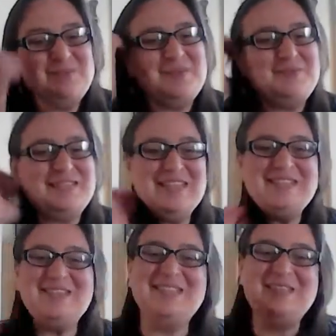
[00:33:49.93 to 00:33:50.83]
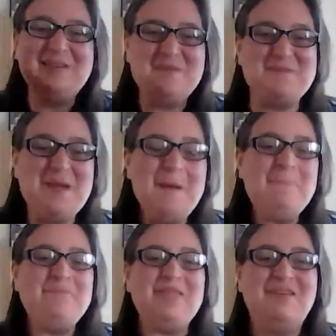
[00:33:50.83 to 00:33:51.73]
We tend to assume
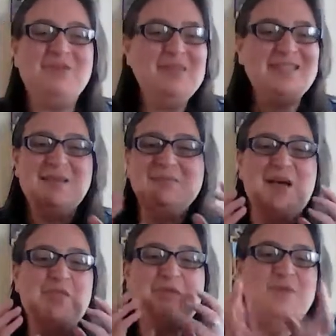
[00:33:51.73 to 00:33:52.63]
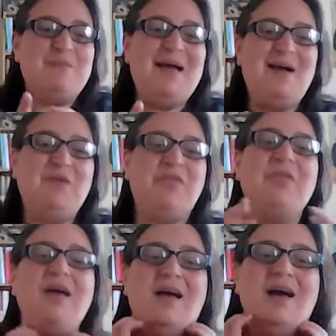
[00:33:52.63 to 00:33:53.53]
a voice comes out through the mouth
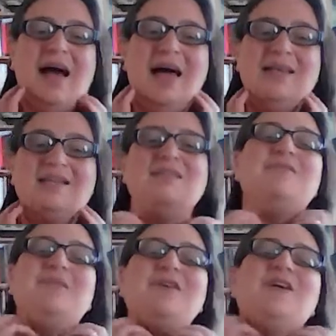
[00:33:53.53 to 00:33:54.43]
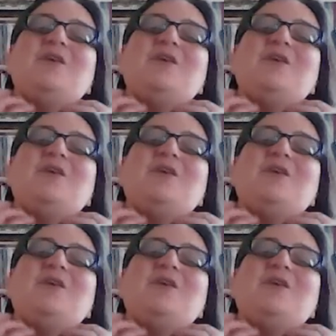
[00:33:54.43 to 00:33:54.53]
and the vocal